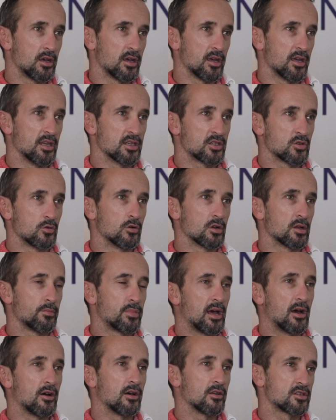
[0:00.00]
It's all
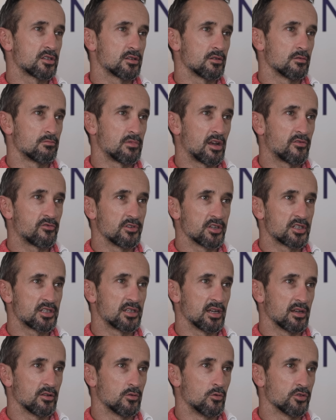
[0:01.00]
about
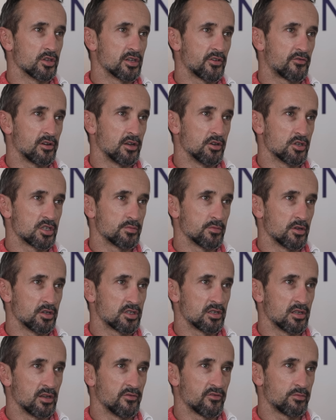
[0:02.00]
referencing all the different
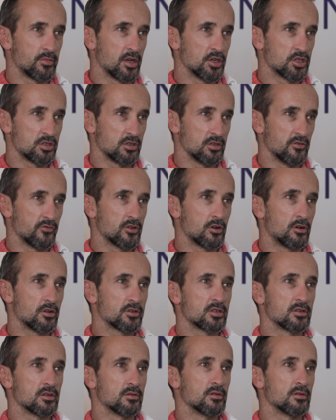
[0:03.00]
instruments and information that you've got,